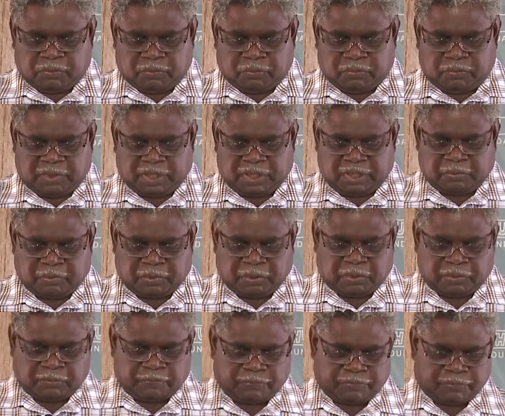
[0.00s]
we
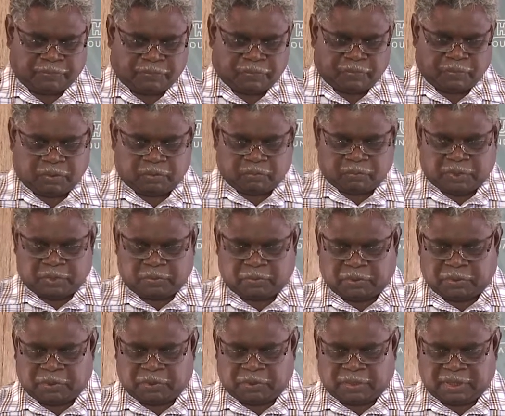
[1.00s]
were
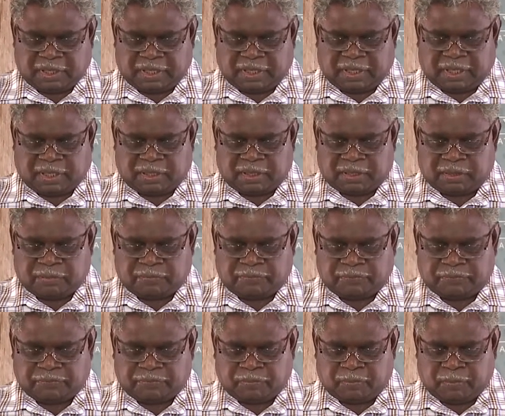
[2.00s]
here
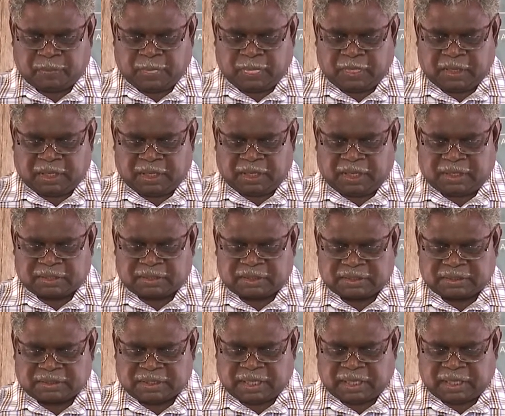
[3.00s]
at the
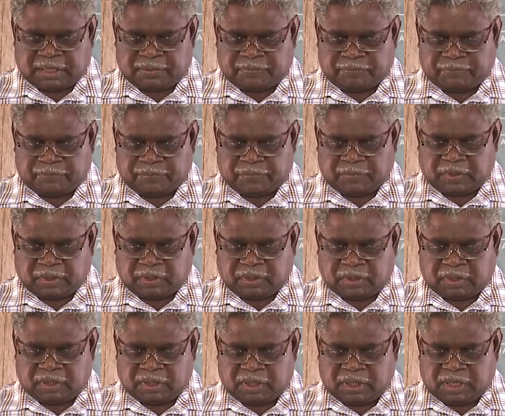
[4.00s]
start,
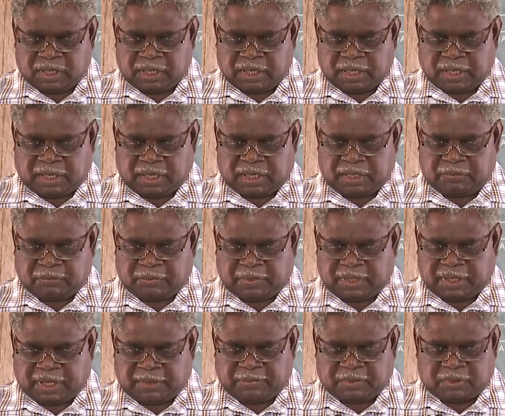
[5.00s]
and we
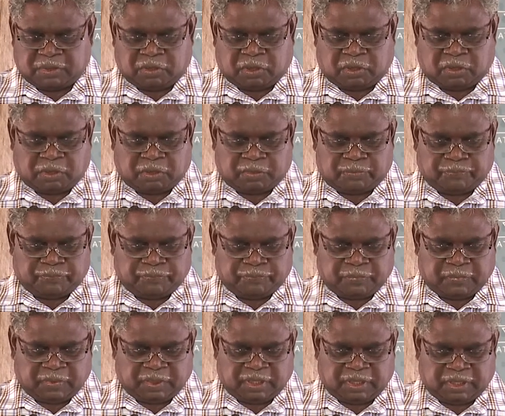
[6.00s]
haven't gone
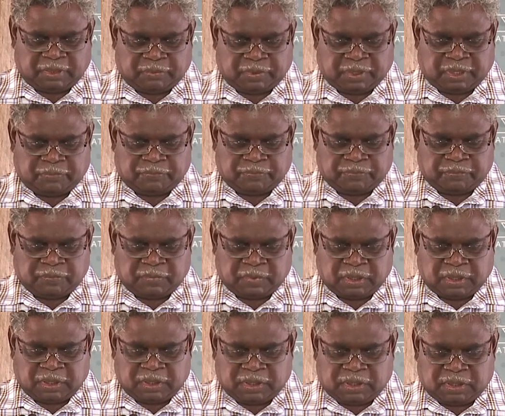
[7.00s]
anywhere.
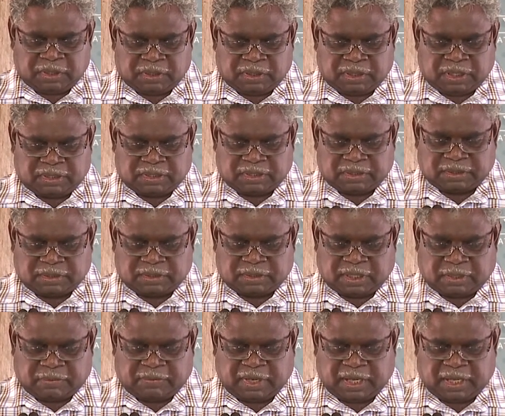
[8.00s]

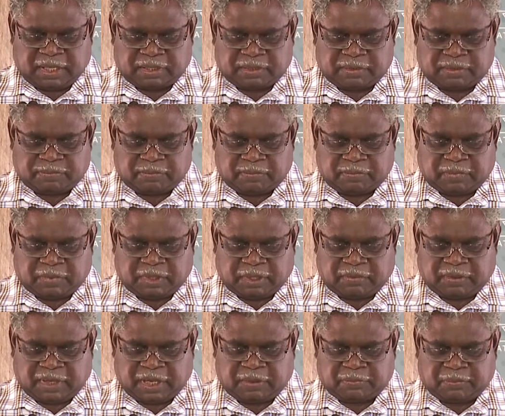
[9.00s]
The
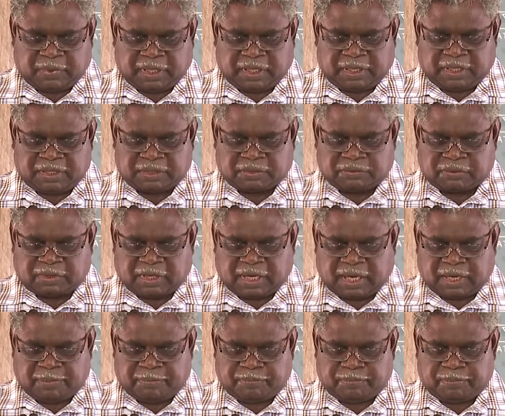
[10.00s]
right way is to
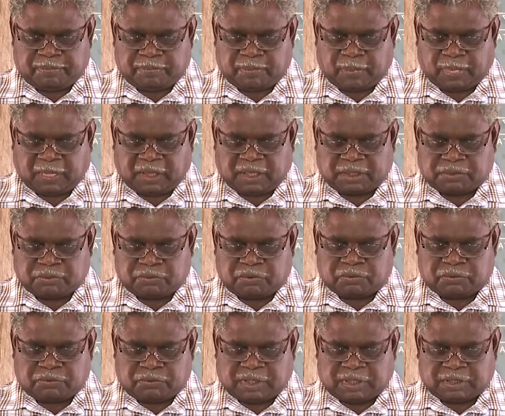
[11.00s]
come and
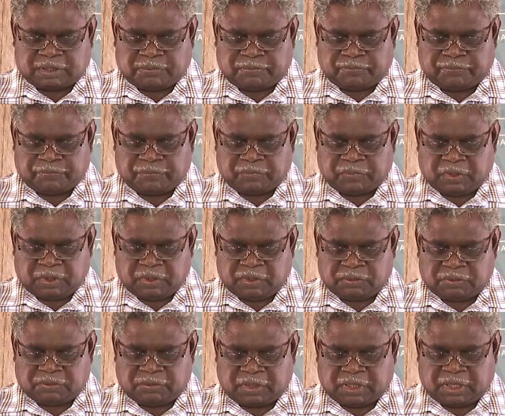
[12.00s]
talk to us,
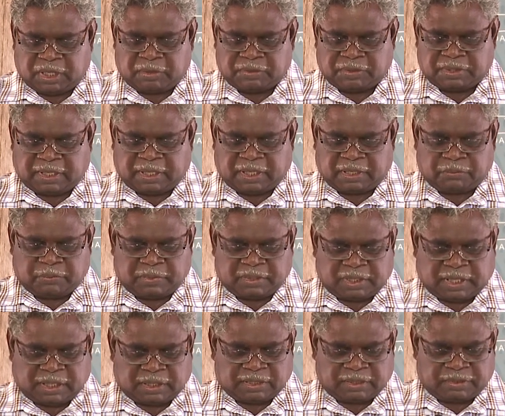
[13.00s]
to negotiate with
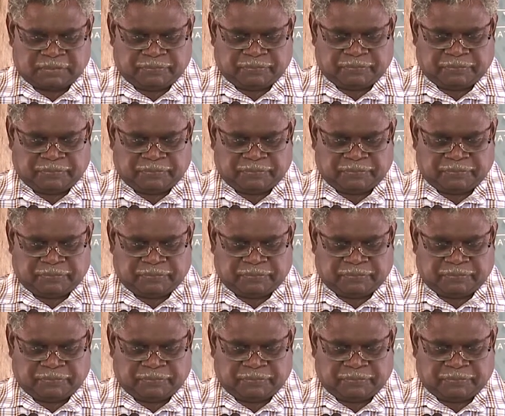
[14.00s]
us